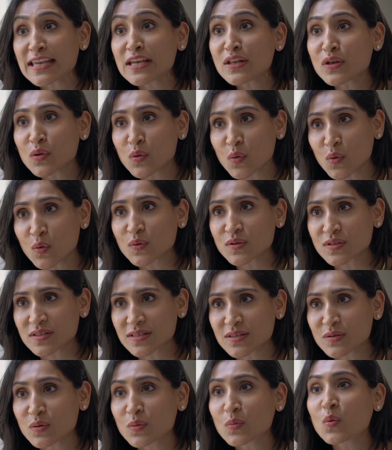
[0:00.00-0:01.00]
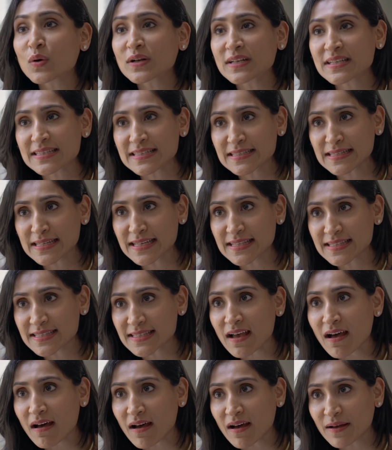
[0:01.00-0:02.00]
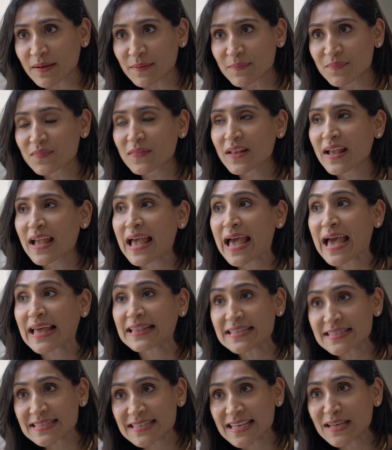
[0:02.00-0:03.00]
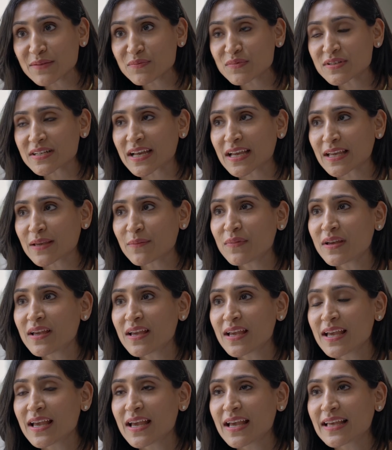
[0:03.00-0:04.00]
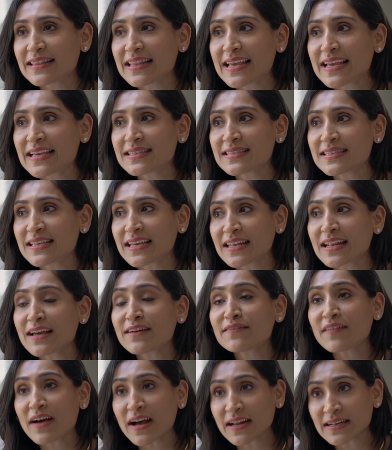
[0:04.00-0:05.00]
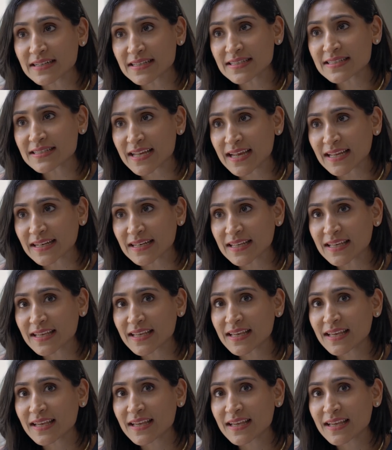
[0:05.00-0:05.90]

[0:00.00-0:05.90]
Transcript: knows what his needs are. At the same time, there's enough understanding